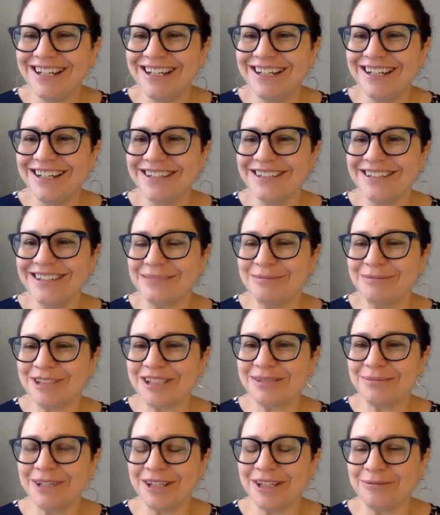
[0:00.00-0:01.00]
Elisabeth
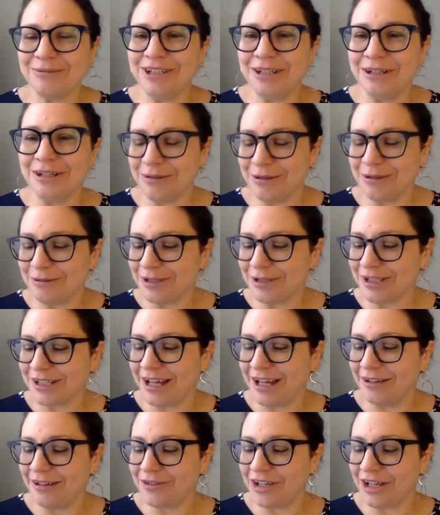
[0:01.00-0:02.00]
Smith, we were
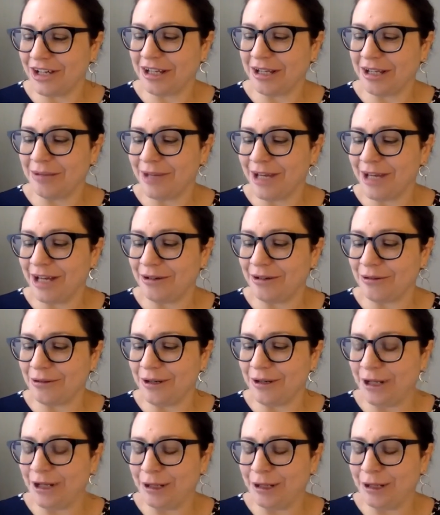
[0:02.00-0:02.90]
kind of talking about,